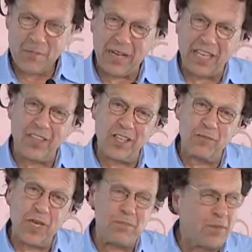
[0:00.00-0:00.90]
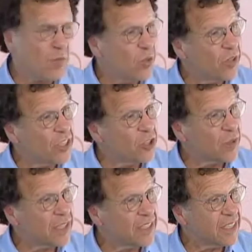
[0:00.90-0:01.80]
But I thought it might be more
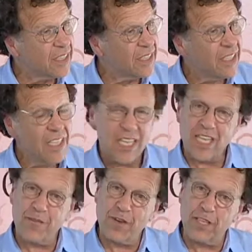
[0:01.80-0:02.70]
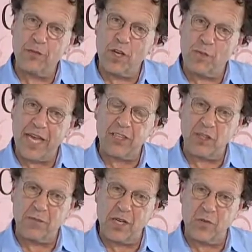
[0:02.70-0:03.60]
interesting if I
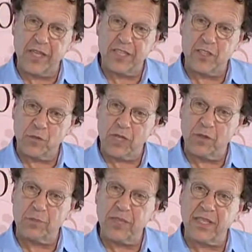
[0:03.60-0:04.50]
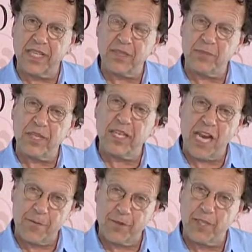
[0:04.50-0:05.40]
imagined my way into what it would be like being an
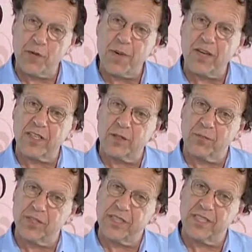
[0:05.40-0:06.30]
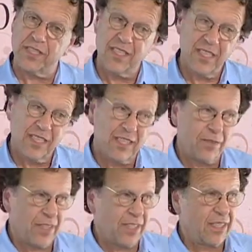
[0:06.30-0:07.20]
African American person
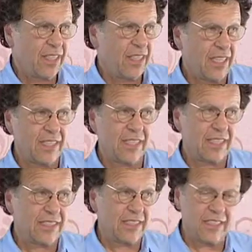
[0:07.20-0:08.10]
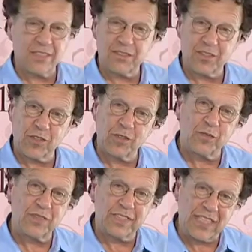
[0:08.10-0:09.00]
living in this sort of
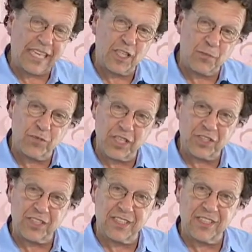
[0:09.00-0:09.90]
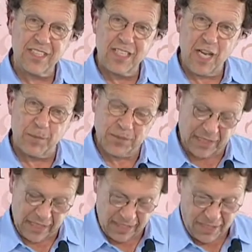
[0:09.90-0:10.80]
slightly precious
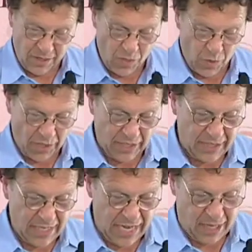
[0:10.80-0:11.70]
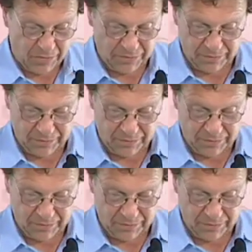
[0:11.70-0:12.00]
upstate New York town.